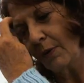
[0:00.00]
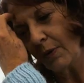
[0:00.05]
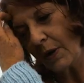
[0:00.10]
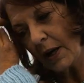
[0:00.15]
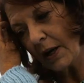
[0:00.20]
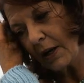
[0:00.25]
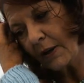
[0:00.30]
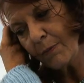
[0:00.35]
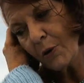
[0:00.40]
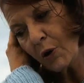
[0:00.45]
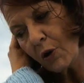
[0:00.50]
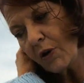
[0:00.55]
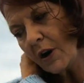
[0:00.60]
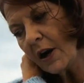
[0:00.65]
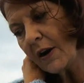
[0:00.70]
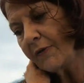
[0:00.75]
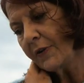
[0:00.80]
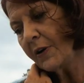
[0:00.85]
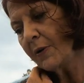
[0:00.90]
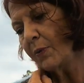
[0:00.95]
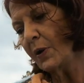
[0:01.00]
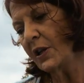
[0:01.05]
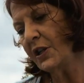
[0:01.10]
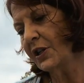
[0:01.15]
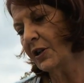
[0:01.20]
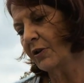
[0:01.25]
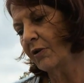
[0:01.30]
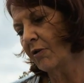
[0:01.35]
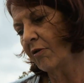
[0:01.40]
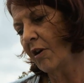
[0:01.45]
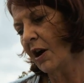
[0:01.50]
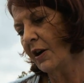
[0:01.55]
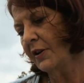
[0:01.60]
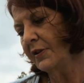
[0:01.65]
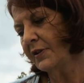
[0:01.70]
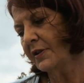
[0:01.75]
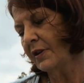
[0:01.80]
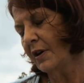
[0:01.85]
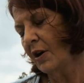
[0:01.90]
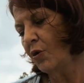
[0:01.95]
And moreover, we shall
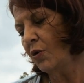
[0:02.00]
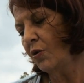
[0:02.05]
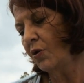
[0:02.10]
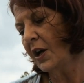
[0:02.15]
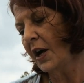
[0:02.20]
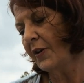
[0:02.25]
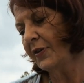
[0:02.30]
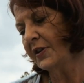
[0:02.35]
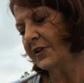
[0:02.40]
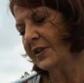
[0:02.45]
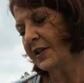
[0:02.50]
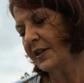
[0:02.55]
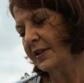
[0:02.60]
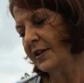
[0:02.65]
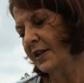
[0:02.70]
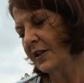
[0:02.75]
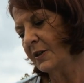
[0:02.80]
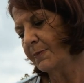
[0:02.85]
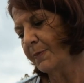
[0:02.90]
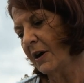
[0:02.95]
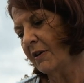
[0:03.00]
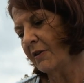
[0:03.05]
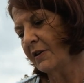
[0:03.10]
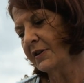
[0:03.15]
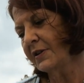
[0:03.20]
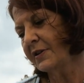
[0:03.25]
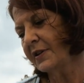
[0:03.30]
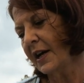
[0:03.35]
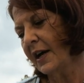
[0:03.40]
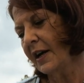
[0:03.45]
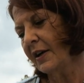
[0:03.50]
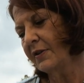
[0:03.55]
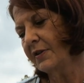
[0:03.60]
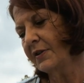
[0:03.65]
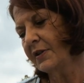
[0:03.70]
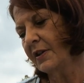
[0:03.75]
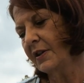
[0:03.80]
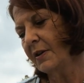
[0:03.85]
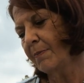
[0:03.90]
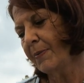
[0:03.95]
grant all other cities, boroughs,
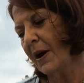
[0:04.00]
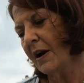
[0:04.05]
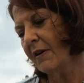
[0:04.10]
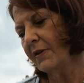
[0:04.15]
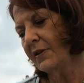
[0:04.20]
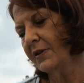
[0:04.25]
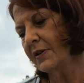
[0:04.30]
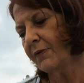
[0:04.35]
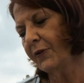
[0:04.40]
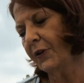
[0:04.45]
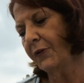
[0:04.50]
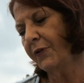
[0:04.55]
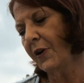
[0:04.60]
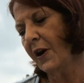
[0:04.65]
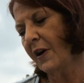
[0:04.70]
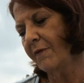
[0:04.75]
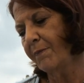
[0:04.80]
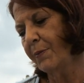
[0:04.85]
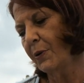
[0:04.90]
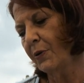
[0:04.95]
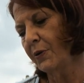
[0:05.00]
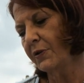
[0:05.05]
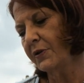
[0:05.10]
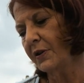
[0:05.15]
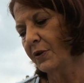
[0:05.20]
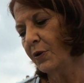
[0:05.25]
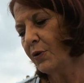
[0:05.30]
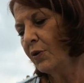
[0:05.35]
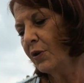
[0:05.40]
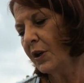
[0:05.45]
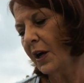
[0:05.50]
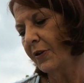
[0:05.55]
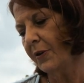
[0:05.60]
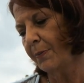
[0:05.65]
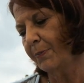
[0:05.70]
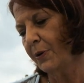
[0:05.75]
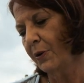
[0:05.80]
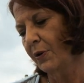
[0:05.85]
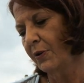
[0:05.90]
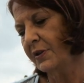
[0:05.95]
towns, and the barons of the 5 ports, and all other
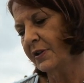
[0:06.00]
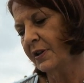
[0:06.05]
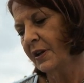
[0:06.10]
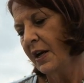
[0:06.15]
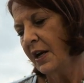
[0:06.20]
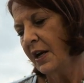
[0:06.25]
ports